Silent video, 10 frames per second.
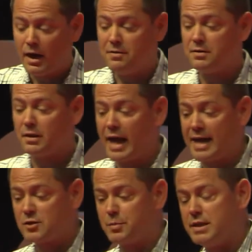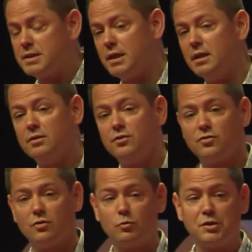And then the last piece
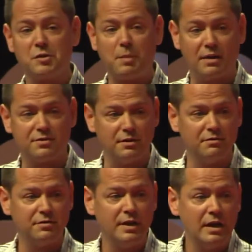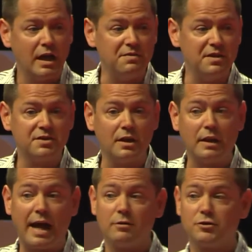is responsive. And this
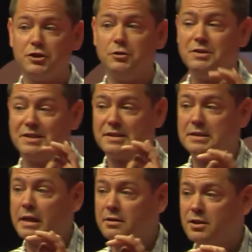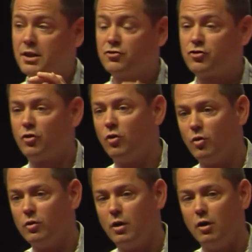allows you distinct
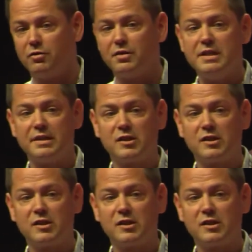control over the